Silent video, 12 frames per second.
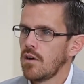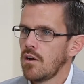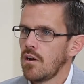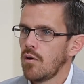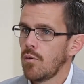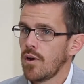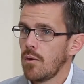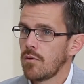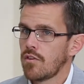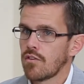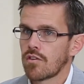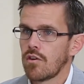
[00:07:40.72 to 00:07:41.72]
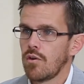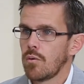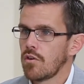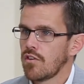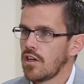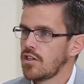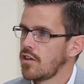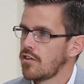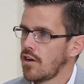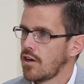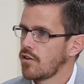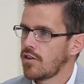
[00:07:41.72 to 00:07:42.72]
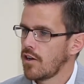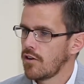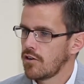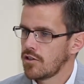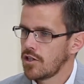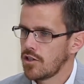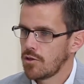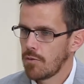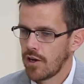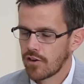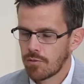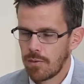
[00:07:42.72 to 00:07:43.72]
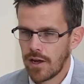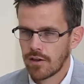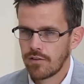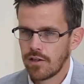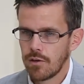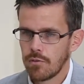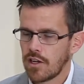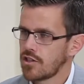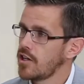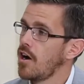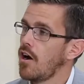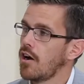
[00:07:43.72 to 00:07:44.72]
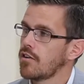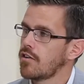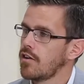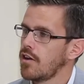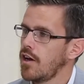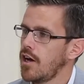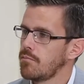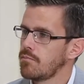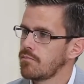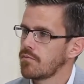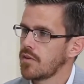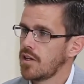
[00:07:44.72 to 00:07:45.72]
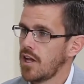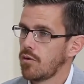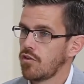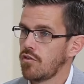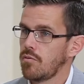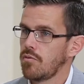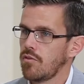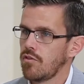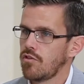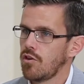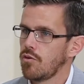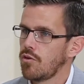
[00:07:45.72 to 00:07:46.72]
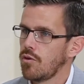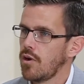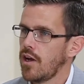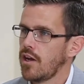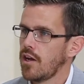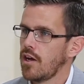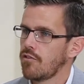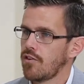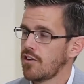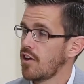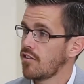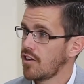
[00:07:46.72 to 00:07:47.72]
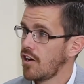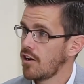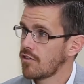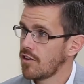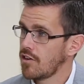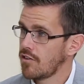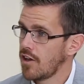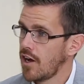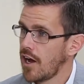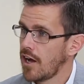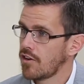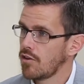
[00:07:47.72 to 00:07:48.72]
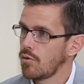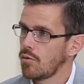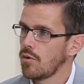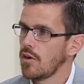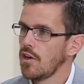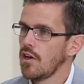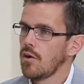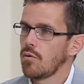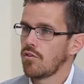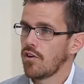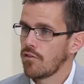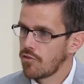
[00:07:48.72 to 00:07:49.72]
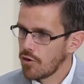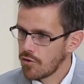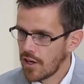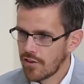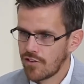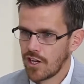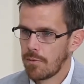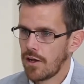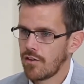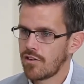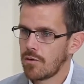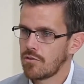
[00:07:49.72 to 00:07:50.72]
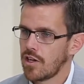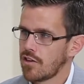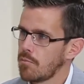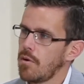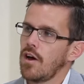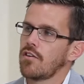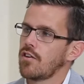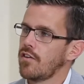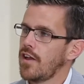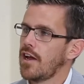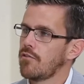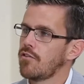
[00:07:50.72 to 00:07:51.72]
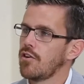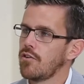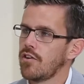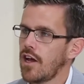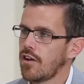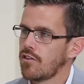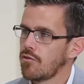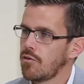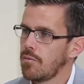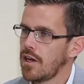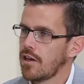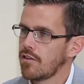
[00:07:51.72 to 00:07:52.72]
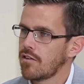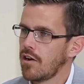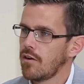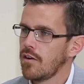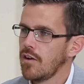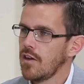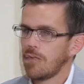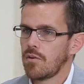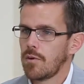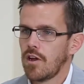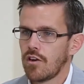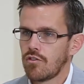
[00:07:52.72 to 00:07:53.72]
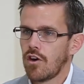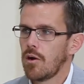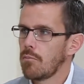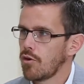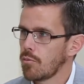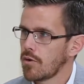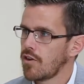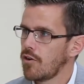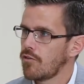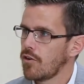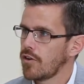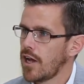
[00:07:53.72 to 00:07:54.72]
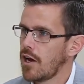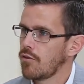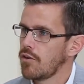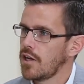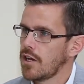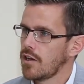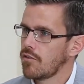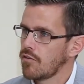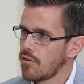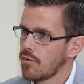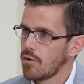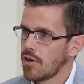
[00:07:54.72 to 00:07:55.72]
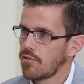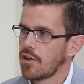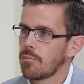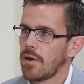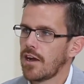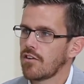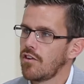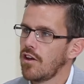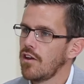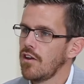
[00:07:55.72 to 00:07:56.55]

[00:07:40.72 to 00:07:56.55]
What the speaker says: Well, when I was at school, it wasn't actually design and technology as you might expect. It was actually art, and that was due to a fantastic art teacher that I had who was very enthusiastic about the subject and passed on that enthusiasm to me. So something I try and model myself on now, really, and when I think back to